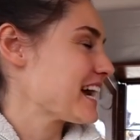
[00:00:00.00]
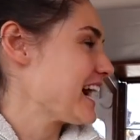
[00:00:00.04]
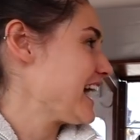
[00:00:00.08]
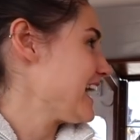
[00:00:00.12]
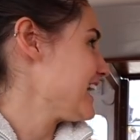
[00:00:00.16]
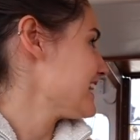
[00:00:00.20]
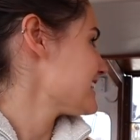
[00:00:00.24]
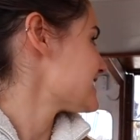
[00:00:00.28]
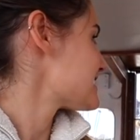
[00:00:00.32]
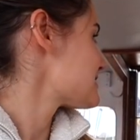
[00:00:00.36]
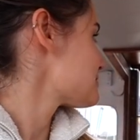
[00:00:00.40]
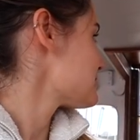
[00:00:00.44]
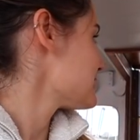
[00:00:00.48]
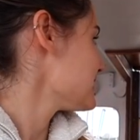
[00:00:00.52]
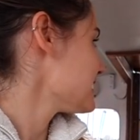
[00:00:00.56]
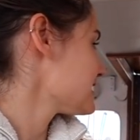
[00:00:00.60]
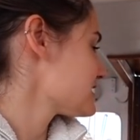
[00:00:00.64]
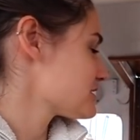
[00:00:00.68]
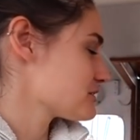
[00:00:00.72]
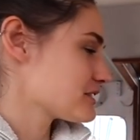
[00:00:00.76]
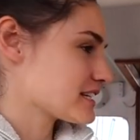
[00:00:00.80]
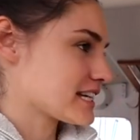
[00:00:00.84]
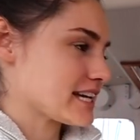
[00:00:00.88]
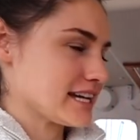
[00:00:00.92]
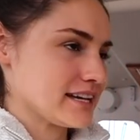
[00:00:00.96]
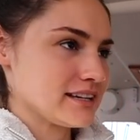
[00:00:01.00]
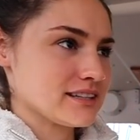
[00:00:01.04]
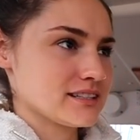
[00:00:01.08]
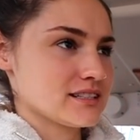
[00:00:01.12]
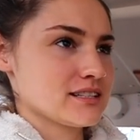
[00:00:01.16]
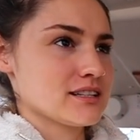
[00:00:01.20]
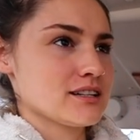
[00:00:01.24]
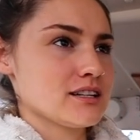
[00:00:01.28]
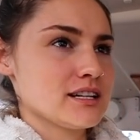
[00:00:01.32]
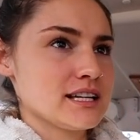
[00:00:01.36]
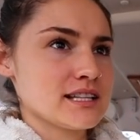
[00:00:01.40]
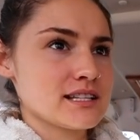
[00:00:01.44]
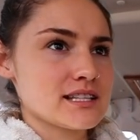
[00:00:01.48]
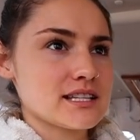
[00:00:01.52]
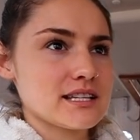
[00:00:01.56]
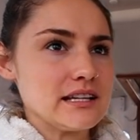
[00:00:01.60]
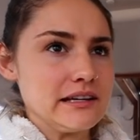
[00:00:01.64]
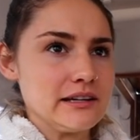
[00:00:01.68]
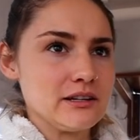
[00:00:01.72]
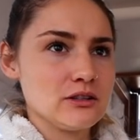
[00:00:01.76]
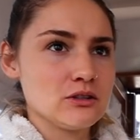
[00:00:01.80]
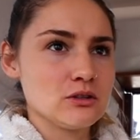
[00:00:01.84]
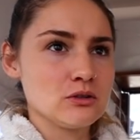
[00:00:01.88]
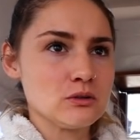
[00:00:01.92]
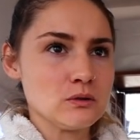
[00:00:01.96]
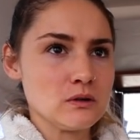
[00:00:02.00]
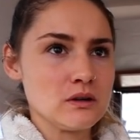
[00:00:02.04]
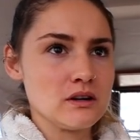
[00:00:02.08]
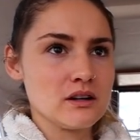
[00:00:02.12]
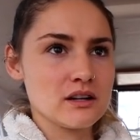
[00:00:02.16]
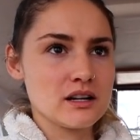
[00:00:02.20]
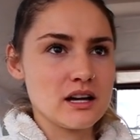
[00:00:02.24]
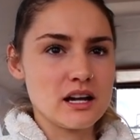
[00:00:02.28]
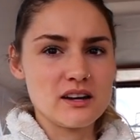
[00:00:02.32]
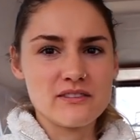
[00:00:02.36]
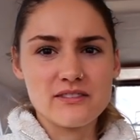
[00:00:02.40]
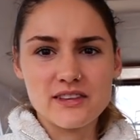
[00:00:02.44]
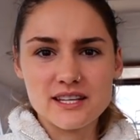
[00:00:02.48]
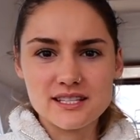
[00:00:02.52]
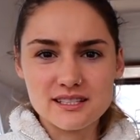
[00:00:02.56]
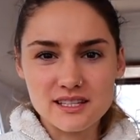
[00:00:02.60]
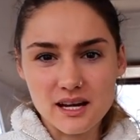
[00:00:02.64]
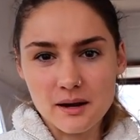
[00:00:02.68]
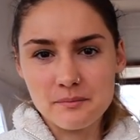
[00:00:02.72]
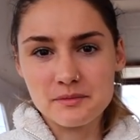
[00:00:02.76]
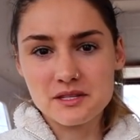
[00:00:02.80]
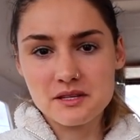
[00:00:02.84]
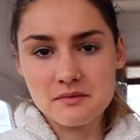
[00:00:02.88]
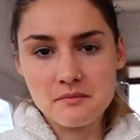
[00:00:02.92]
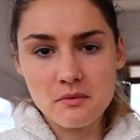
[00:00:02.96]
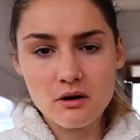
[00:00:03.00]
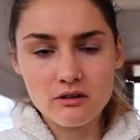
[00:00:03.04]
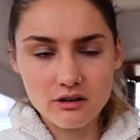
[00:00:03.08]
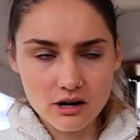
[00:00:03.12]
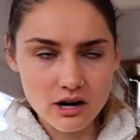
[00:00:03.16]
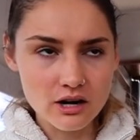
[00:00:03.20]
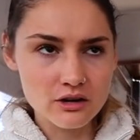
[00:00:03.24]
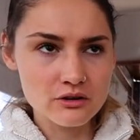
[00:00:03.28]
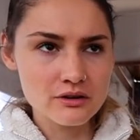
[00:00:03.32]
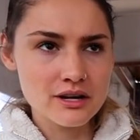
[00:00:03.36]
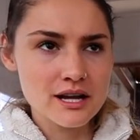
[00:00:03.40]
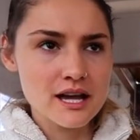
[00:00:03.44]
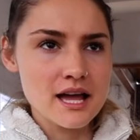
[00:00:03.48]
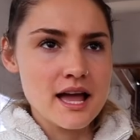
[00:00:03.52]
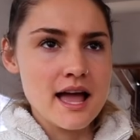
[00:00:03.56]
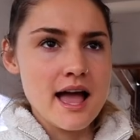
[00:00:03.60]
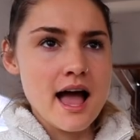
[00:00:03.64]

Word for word: and we are doing it until kind of this time tomorrow,